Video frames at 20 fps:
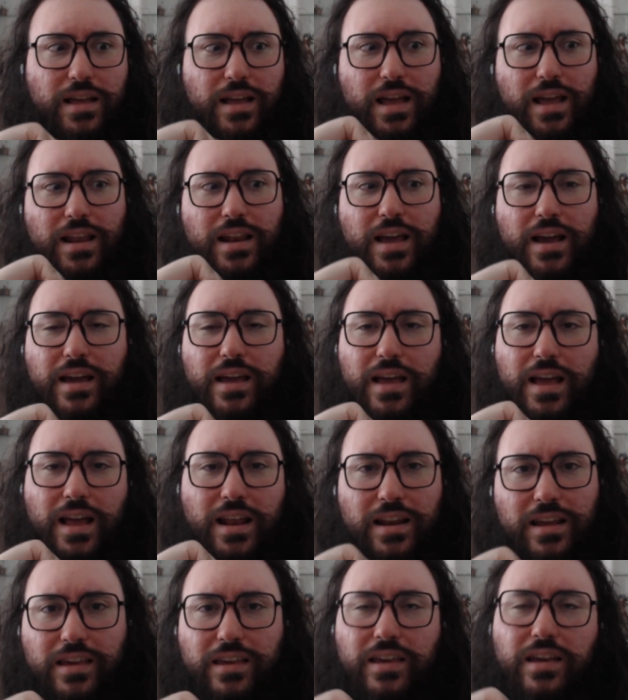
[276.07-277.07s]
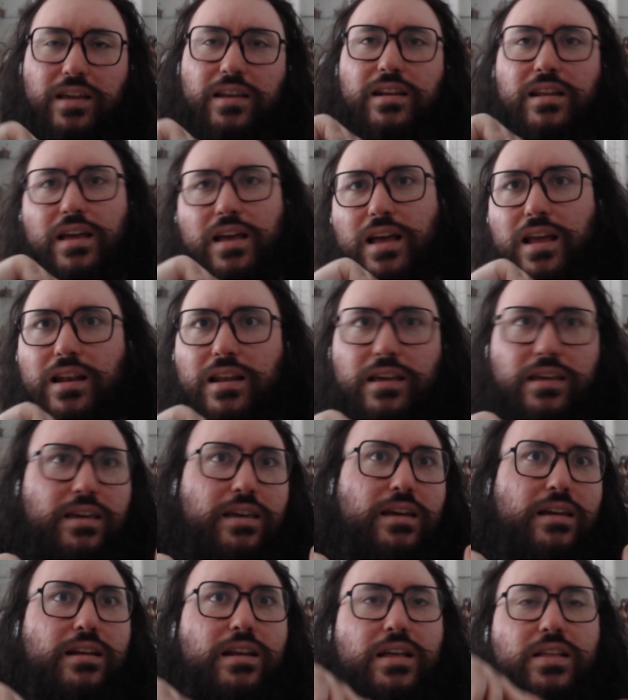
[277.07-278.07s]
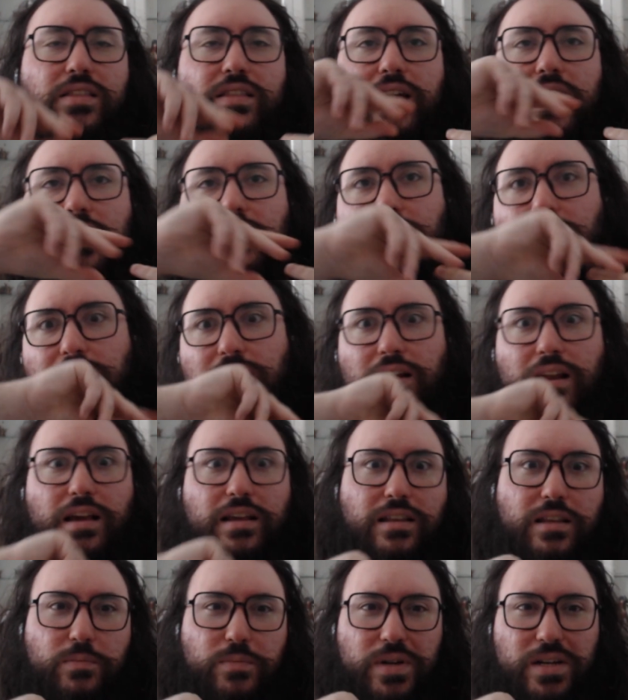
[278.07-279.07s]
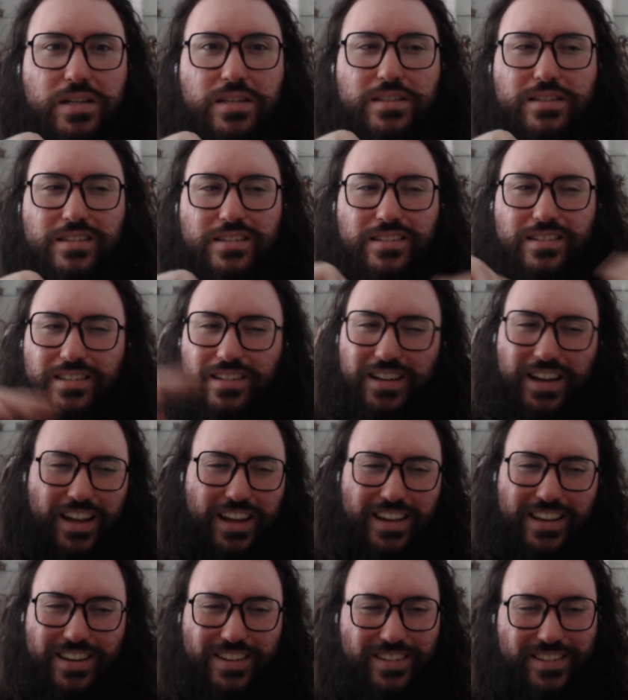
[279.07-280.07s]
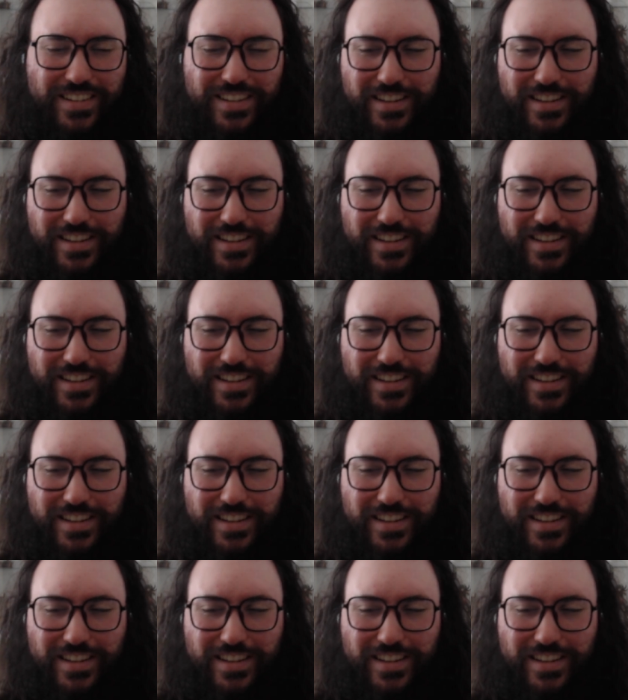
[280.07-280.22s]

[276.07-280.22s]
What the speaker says: Elekid, and then an Electabuzz. Like,